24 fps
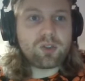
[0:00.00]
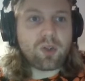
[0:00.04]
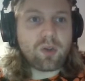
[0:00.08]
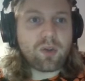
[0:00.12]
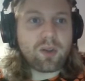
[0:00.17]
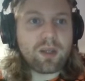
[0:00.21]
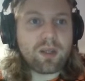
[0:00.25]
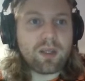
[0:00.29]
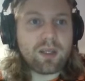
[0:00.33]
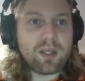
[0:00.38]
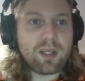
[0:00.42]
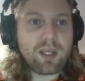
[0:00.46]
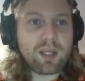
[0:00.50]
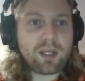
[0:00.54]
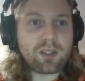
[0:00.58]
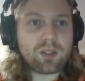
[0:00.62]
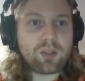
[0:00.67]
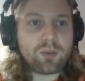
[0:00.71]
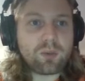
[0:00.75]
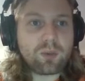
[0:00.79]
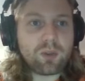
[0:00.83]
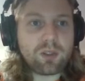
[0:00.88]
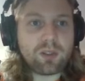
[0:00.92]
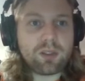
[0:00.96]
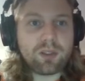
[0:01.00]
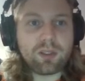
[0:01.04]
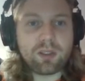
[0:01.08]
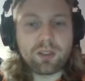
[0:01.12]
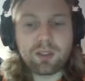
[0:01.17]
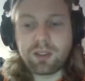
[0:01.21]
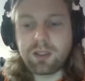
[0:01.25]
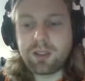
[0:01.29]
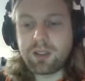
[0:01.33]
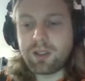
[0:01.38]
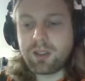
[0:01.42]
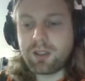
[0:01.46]
the next one
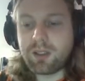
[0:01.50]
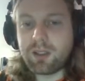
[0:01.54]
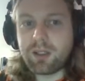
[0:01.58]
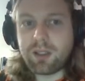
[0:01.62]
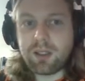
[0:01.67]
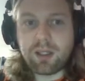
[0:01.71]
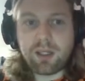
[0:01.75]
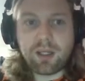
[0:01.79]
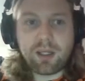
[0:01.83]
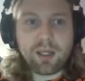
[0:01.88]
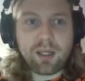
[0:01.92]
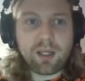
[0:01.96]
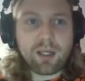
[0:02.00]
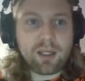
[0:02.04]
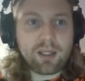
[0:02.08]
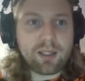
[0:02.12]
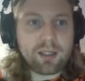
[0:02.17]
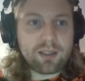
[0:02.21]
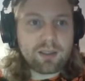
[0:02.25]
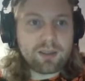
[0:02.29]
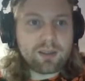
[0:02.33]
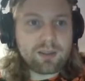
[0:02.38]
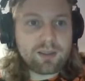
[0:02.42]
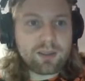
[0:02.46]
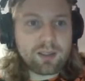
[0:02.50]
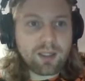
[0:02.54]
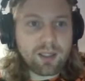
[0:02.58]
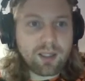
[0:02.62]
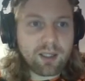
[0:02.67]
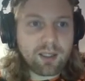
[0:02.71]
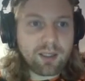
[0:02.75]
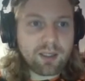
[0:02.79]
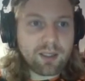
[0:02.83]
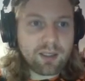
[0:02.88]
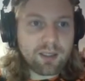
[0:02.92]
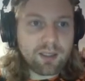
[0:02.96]
is
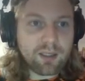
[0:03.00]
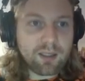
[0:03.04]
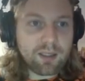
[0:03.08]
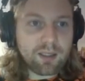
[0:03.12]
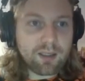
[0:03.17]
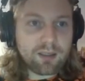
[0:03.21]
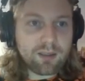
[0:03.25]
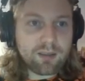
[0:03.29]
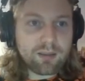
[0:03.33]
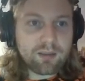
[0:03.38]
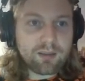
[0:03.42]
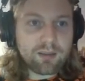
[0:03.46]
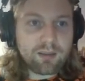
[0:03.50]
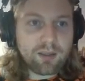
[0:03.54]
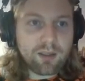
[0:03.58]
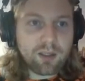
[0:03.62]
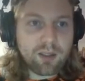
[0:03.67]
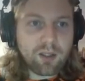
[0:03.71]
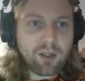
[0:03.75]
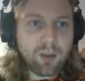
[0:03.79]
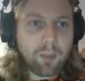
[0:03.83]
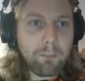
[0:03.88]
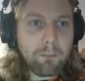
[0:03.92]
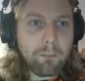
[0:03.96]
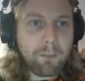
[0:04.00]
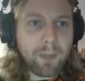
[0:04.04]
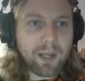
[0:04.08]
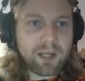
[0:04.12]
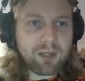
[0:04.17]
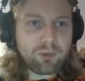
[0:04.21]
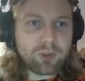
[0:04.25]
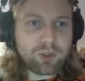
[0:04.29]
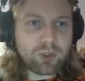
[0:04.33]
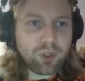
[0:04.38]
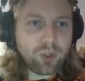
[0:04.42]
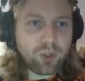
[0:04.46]
a
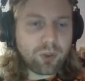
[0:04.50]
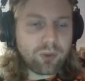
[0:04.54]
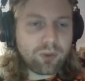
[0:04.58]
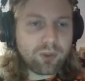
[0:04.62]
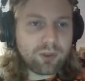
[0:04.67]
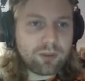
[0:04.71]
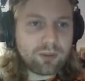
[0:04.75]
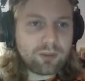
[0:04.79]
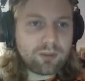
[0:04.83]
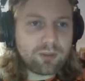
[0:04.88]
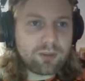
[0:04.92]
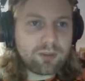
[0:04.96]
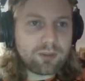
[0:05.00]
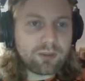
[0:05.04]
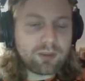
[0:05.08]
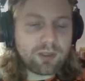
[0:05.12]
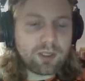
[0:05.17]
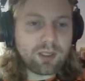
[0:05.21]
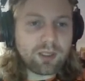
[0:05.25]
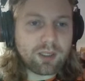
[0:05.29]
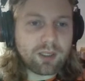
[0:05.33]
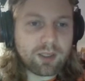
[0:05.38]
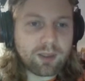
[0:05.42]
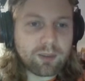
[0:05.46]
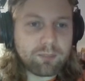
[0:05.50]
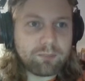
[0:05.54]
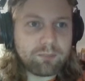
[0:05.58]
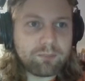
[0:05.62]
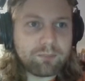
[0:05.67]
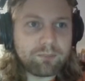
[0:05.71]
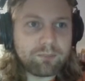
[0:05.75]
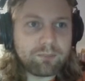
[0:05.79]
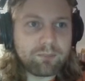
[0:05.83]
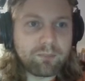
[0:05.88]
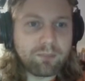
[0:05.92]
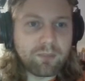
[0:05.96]
microtonal
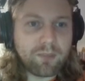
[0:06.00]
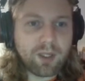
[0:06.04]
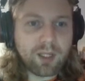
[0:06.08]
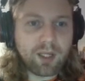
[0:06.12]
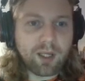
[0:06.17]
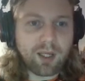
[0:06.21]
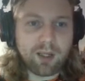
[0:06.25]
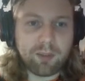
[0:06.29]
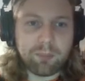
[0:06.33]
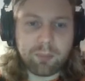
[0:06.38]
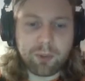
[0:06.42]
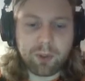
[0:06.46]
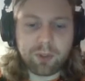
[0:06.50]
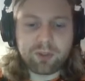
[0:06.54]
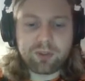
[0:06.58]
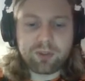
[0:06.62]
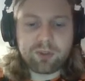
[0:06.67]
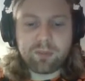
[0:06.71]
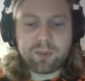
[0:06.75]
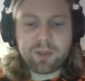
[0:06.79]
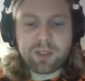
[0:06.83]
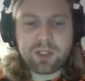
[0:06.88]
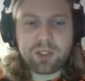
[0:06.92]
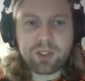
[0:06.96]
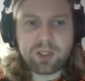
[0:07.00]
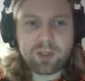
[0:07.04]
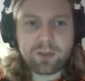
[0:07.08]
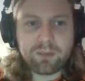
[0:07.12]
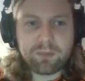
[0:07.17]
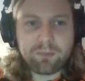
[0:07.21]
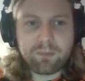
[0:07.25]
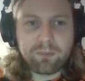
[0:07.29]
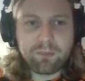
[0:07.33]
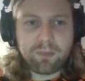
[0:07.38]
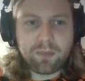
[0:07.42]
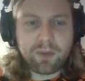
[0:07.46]
approximation.
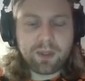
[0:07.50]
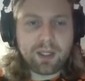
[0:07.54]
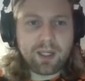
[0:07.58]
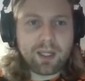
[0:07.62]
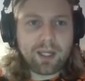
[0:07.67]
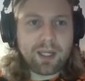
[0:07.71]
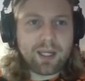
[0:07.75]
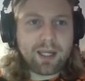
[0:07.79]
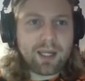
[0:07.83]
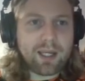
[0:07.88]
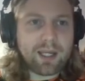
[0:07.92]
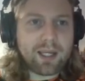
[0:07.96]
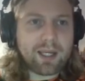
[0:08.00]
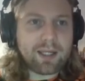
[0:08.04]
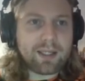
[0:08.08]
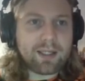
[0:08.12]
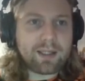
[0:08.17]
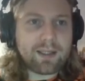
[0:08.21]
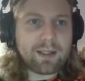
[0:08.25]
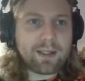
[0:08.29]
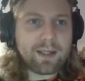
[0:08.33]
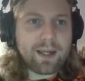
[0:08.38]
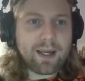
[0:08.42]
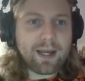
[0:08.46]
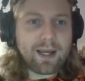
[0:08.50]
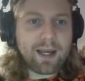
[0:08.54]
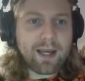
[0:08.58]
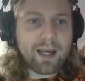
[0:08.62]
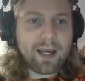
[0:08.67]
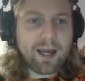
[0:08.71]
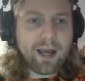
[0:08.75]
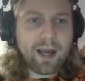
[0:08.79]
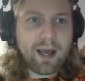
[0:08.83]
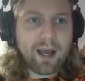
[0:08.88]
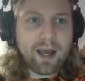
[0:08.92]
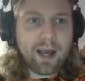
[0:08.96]

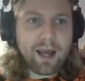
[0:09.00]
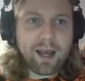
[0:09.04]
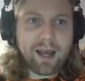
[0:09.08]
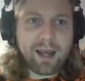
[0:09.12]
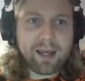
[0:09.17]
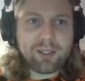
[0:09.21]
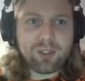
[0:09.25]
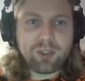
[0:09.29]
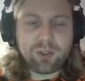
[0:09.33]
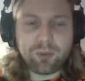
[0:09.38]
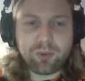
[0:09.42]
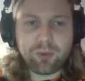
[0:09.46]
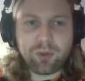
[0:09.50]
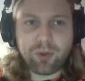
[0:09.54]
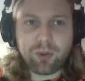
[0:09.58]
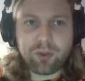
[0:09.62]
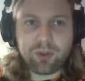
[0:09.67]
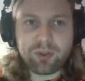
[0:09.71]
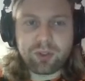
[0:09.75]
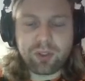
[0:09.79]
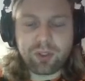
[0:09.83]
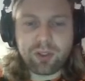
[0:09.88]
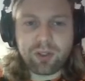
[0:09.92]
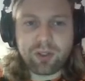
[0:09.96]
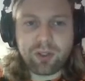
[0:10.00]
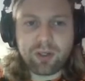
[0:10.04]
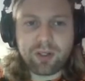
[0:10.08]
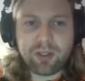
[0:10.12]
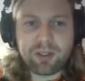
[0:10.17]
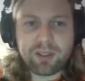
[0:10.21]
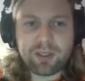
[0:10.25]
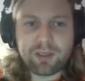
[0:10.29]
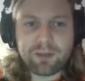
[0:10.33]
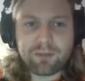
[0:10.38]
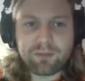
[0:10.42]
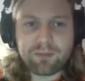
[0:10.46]
I don't notice a lot of
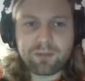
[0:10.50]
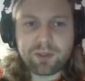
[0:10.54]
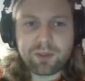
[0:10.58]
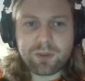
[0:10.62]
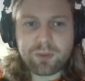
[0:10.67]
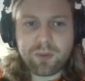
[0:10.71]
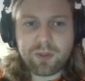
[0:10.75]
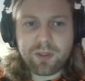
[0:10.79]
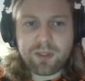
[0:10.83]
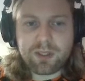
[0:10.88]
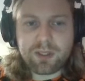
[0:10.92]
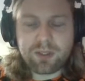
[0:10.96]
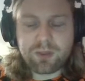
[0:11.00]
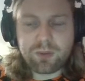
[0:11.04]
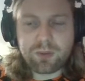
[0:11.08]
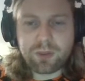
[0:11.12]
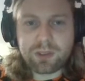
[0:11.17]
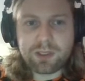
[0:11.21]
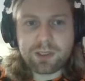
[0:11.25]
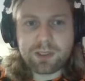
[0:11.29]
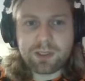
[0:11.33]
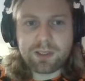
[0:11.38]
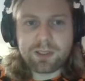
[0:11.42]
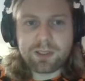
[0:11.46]
difference with this one.